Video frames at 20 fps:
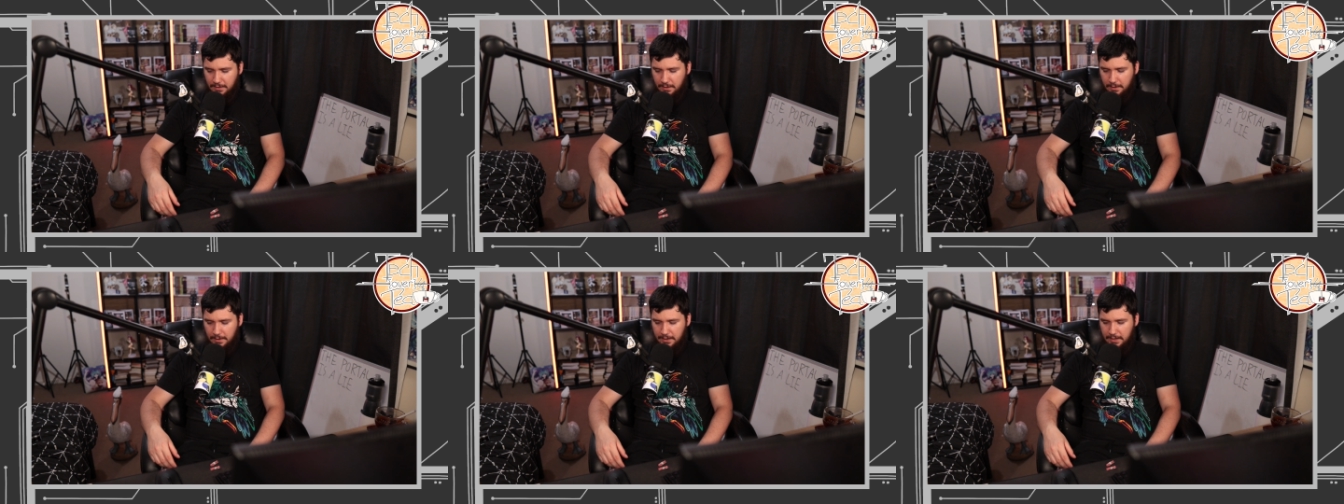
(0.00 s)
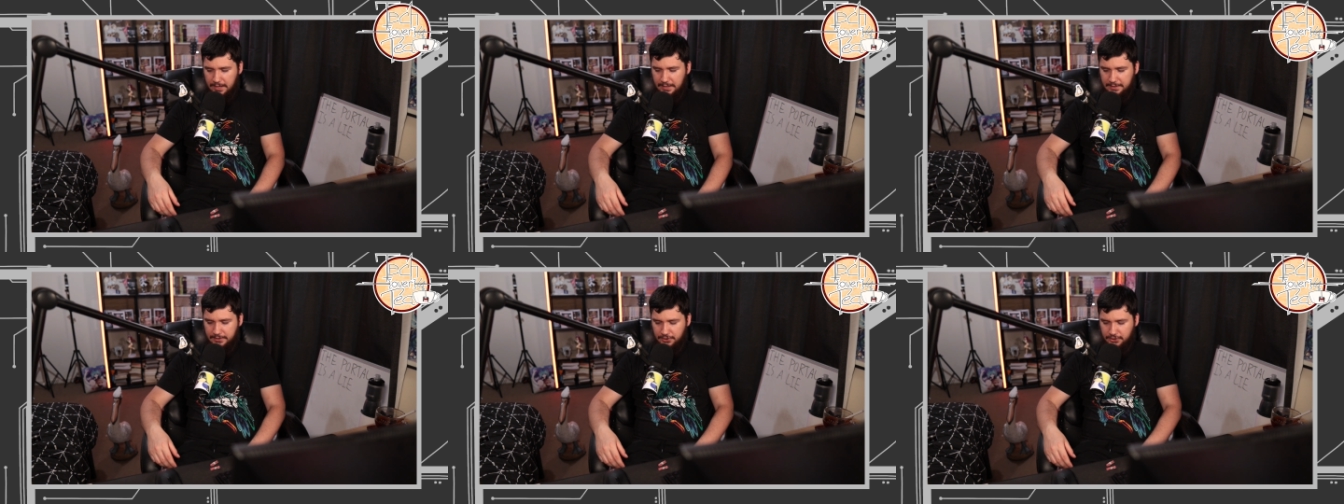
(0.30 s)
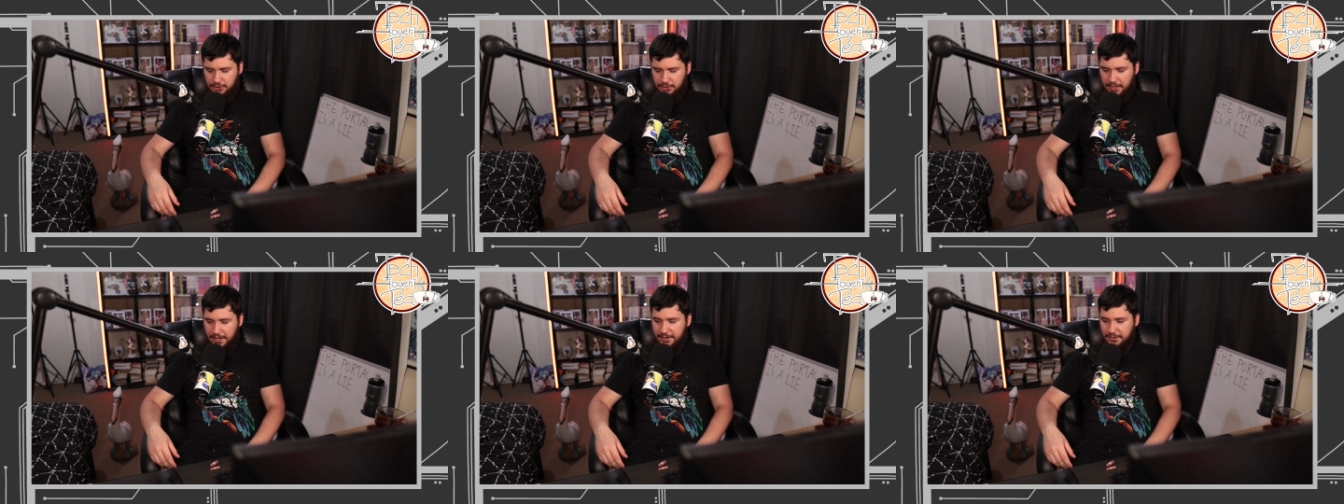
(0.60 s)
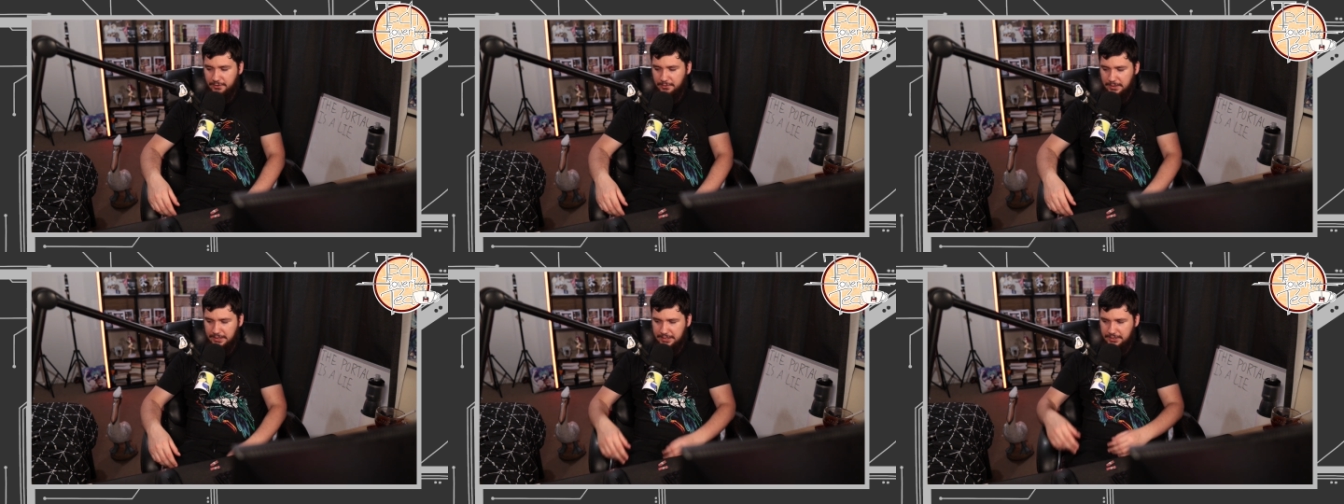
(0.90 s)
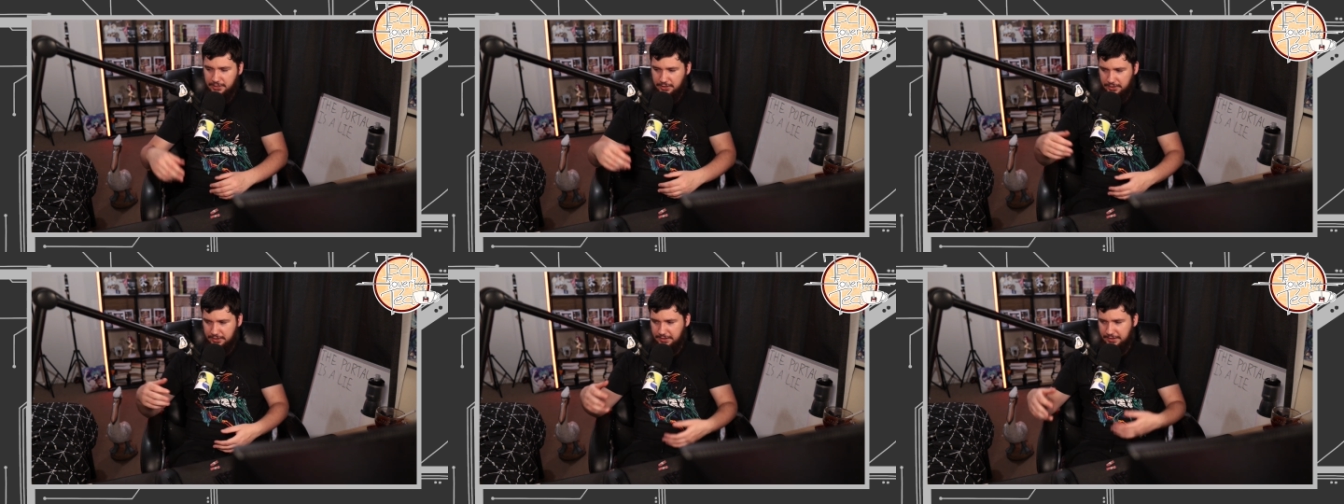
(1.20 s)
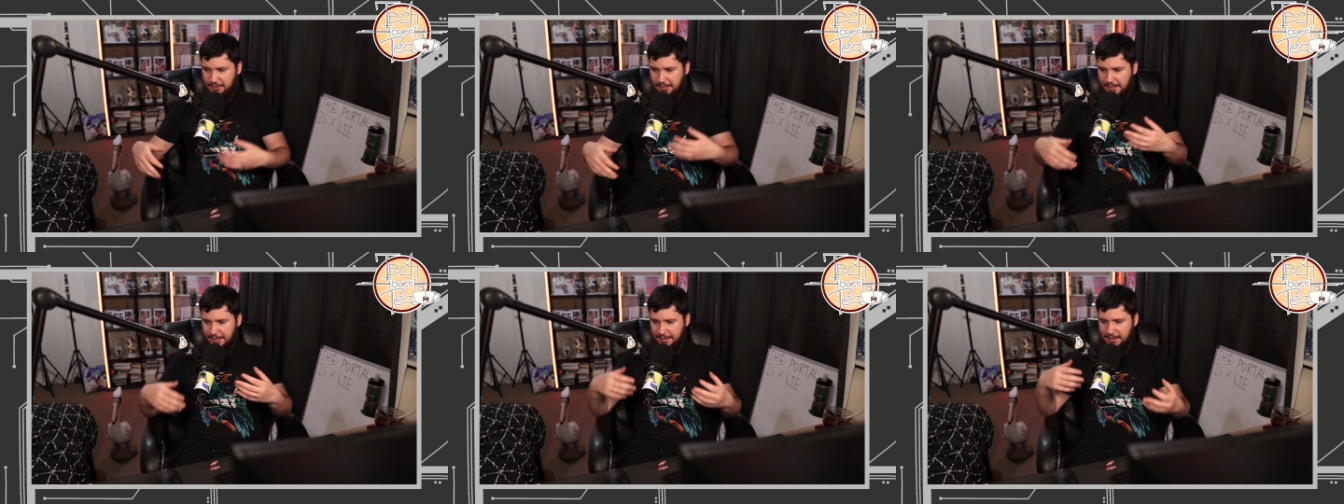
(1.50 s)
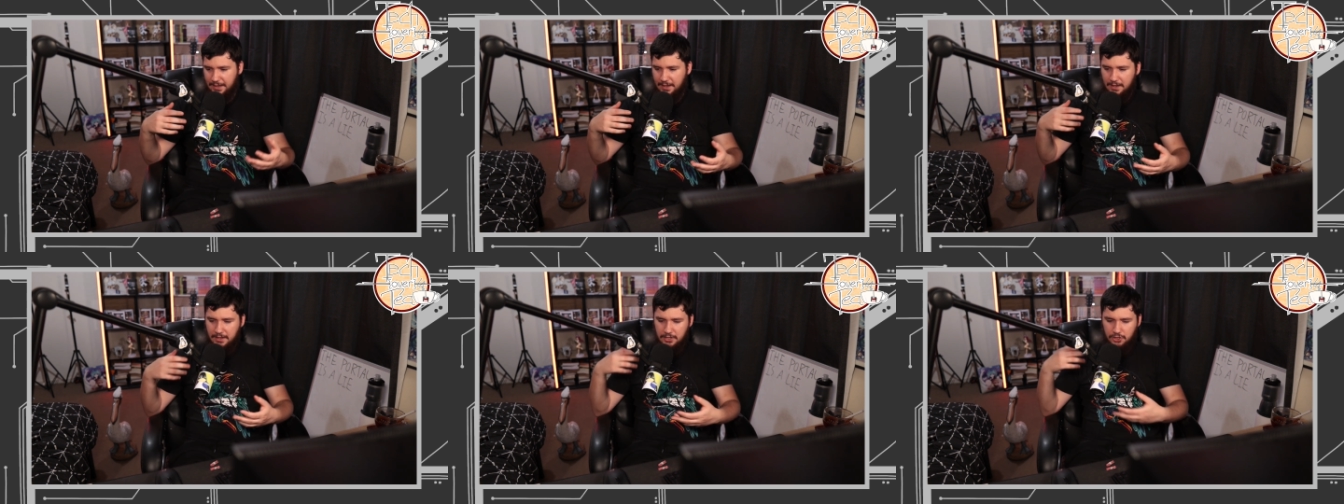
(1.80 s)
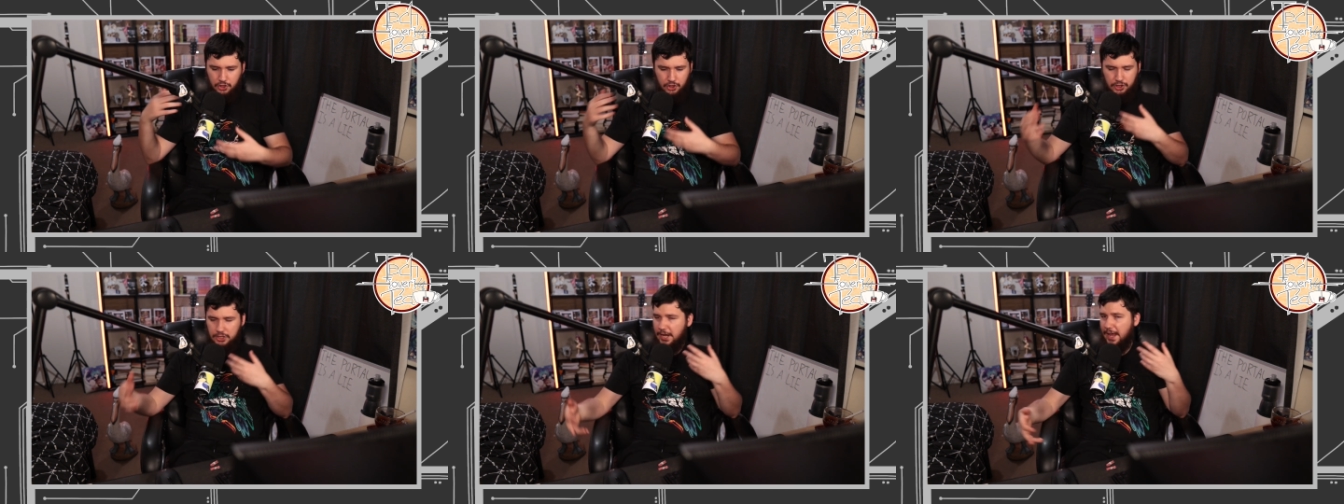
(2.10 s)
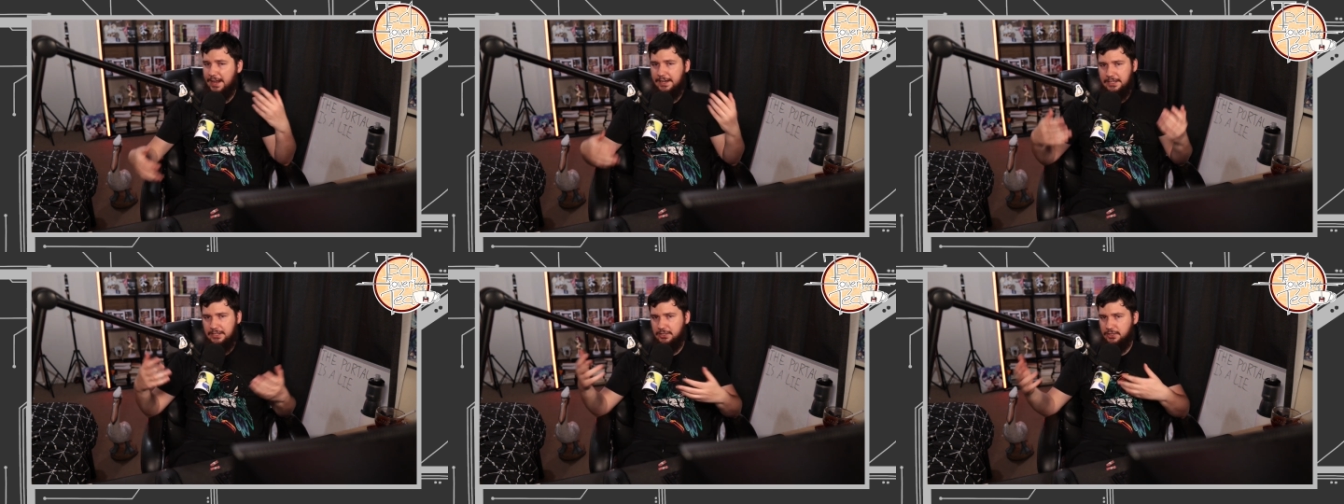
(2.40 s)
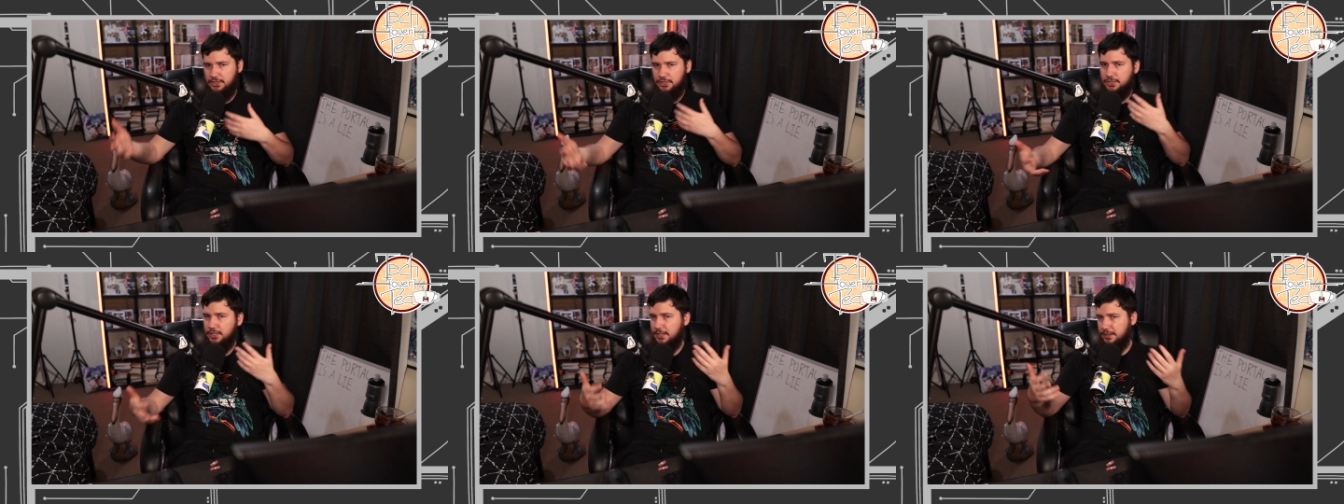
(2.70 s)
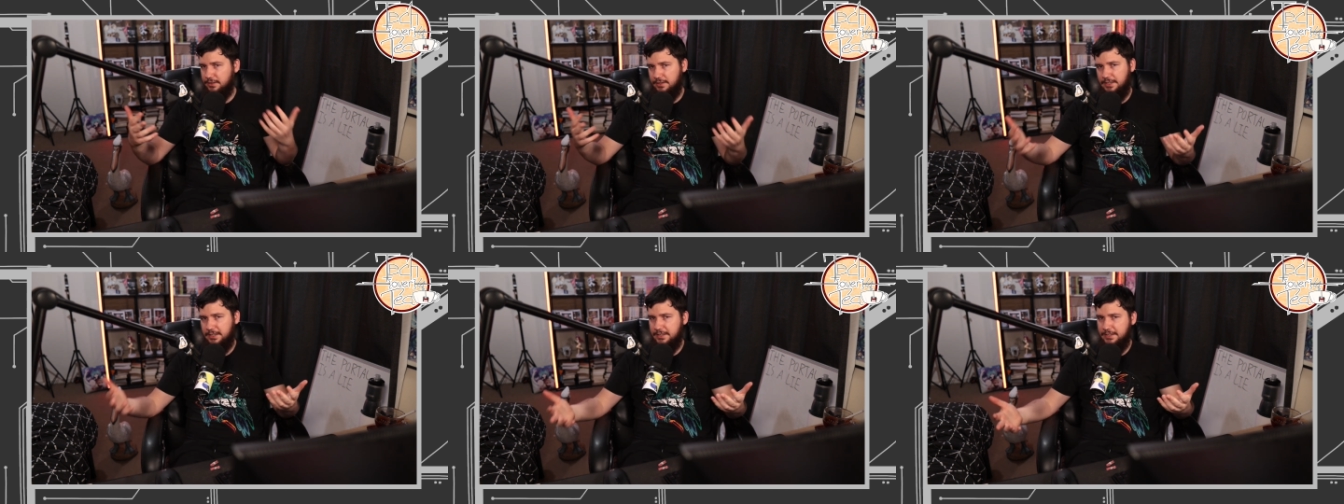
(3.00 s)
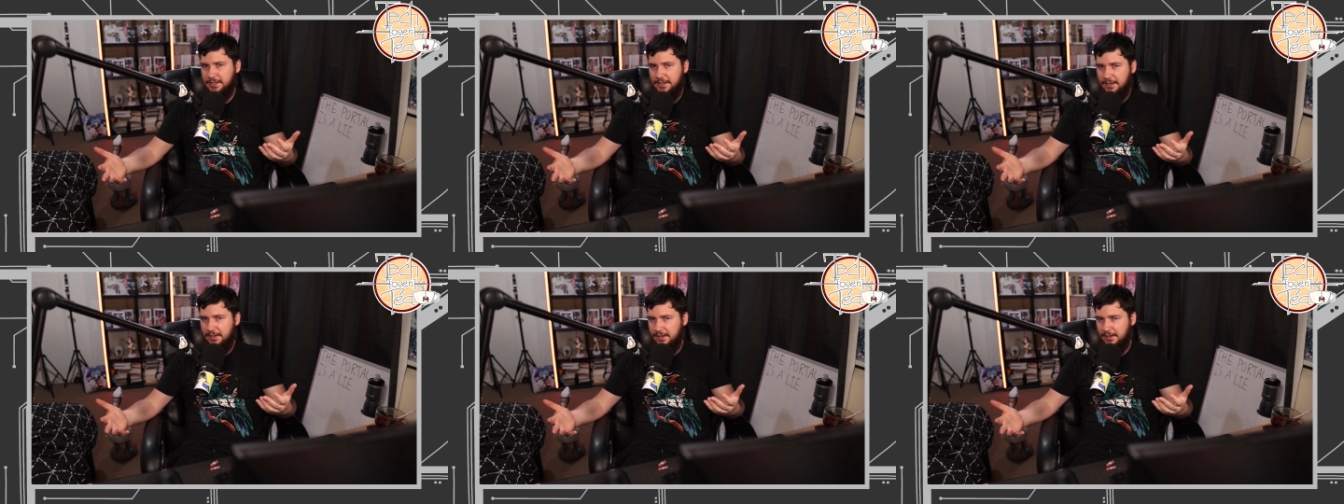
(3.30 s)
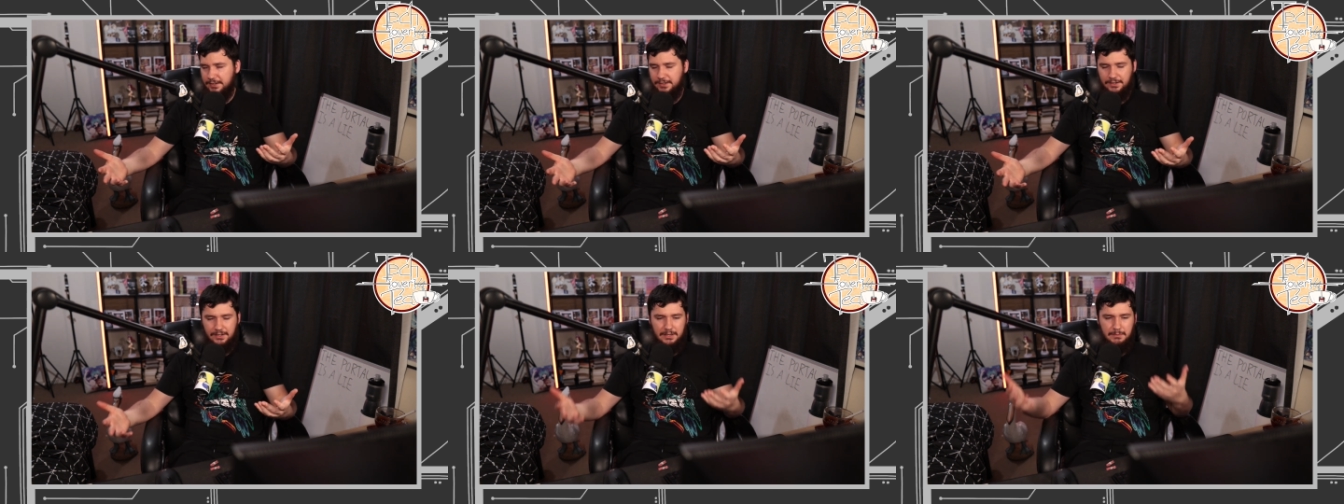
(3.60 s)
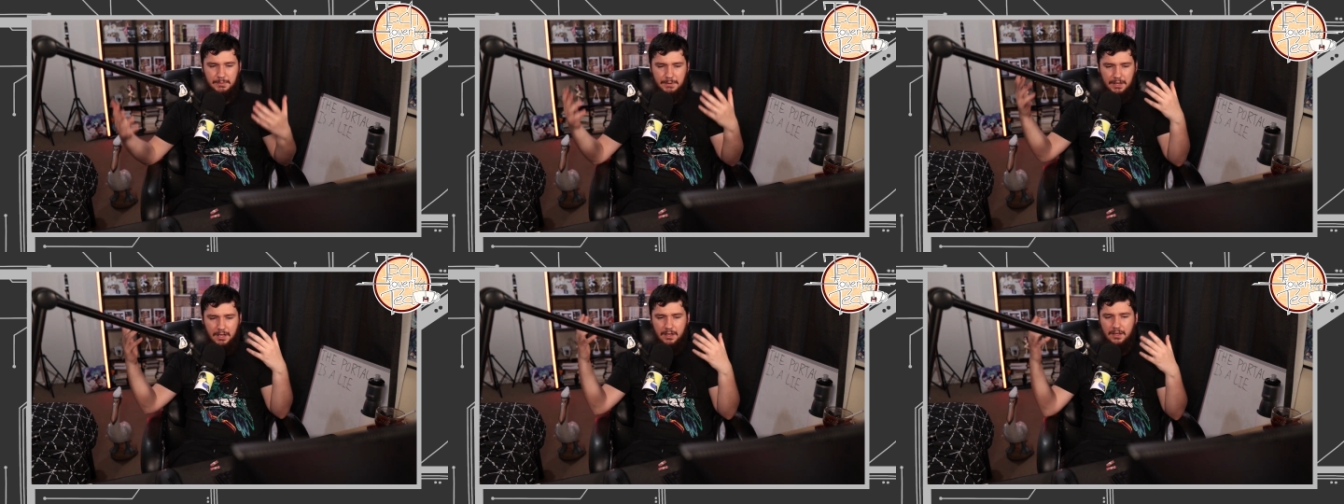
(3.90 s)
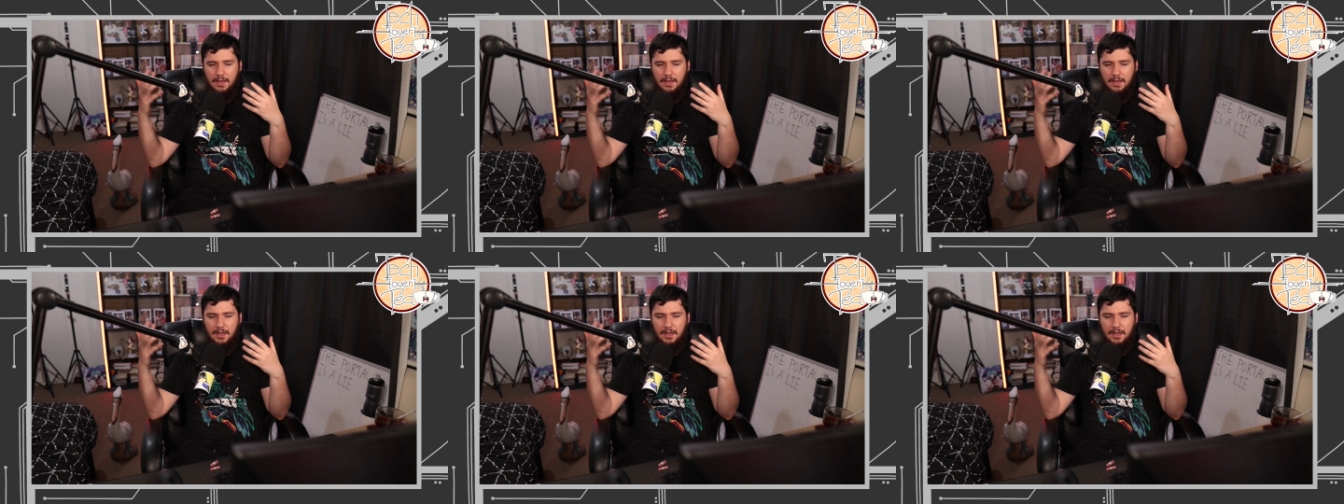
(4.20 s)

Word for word: it's generally just, like, chatting shit the entire time,